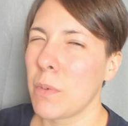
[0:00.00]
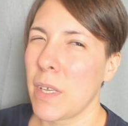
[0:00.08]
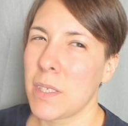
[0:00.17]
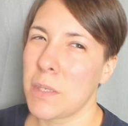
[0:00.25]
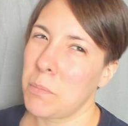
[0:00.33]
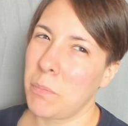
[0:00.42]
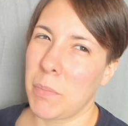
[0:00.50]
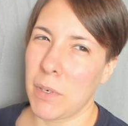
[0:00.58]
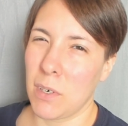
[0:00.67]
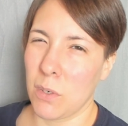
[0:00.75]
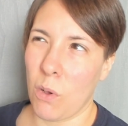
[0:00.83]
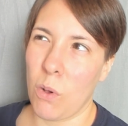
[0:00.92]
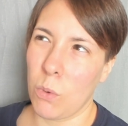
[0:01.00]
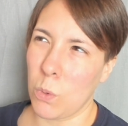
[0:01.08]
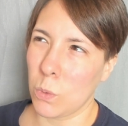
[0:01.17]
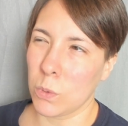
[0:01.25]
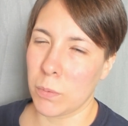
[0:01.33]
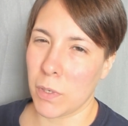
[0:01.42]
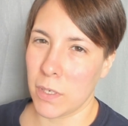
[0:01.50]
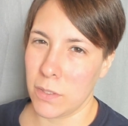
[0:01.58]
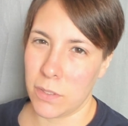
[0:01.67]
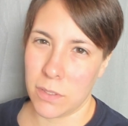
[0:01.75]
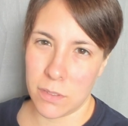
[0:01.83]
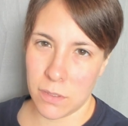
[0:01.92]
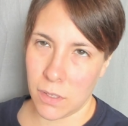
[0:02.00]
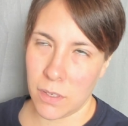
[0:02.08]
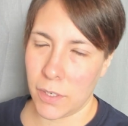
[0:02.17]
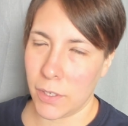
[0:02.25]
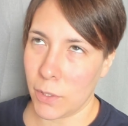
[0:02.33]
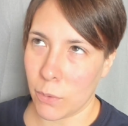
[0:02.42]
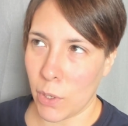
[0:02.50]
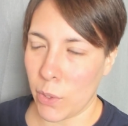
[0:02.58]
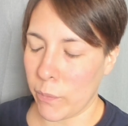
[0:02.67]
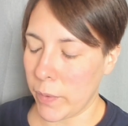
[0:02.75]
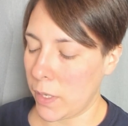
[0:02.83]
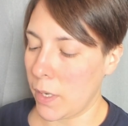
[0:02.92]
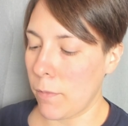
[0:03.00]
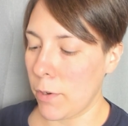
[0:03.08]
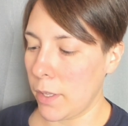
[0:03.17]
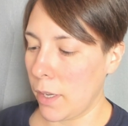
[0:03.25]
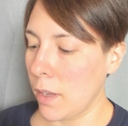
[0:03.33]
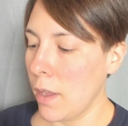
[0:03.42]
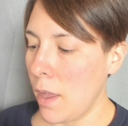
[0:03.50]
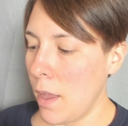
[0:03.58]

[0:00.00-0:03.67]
it's been on hold because, you know, COVID and everything,